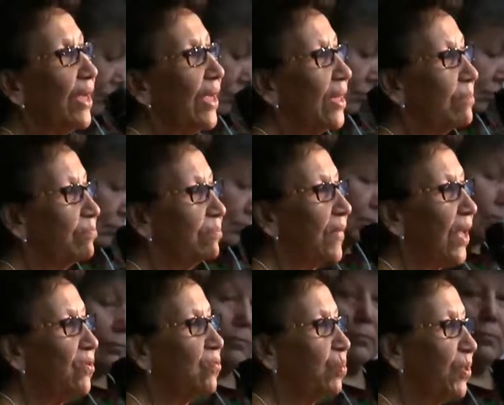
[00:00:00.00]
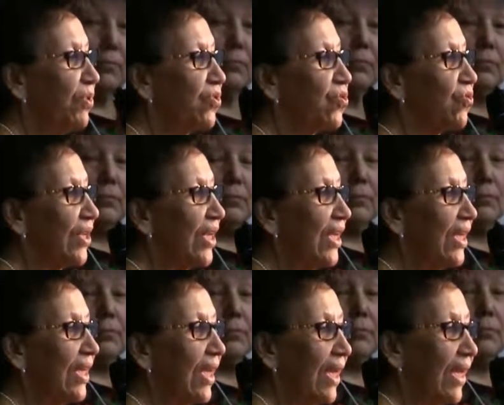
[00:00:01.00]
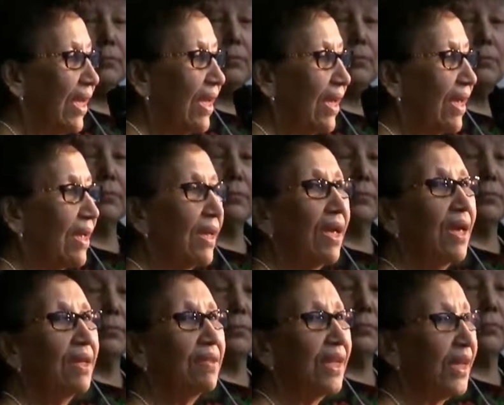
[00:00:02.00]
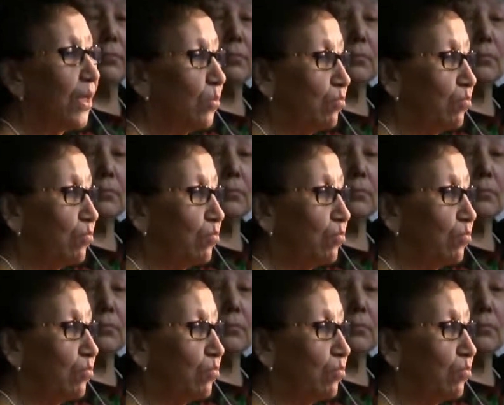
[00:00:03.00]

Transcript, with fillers: by Spruce Tree, and